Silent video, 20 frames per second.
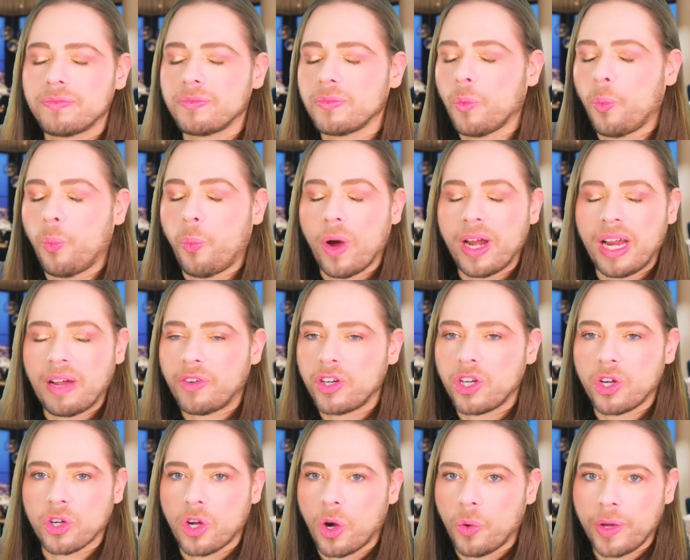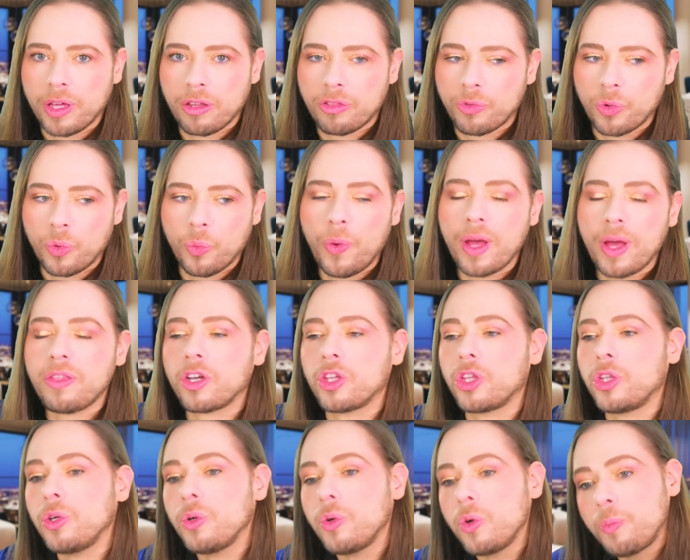whatever you're going through, whether
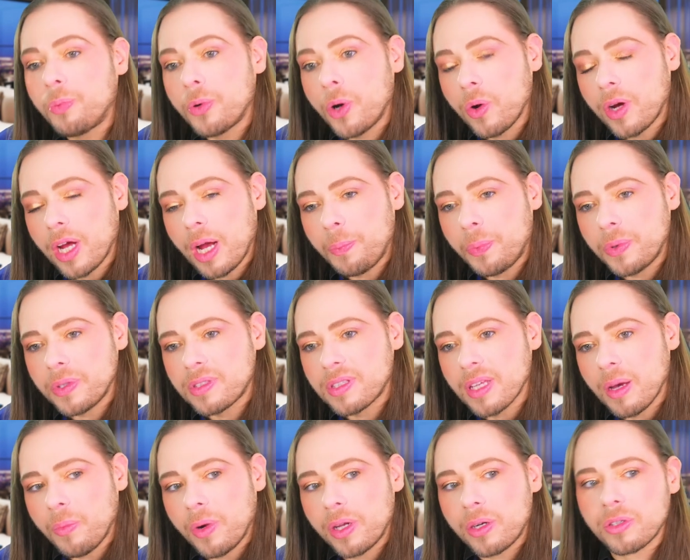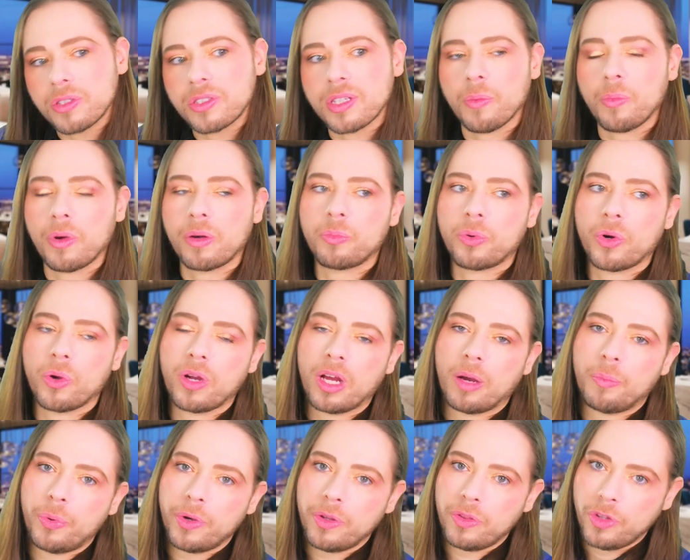you broke up with someone or someone broke
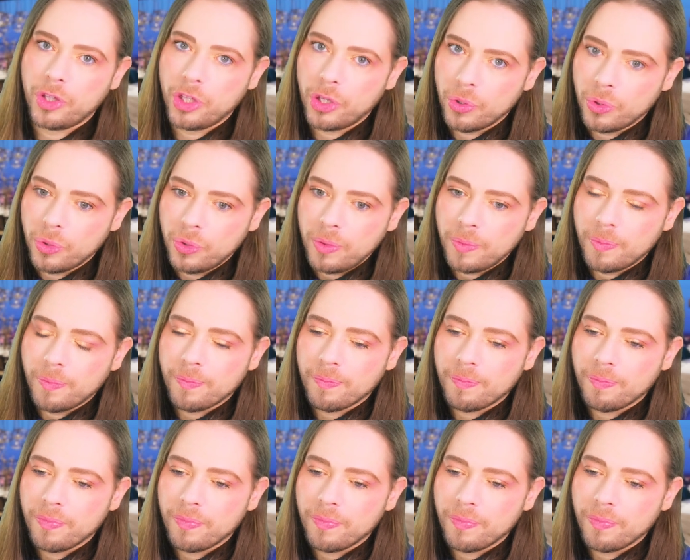up with you.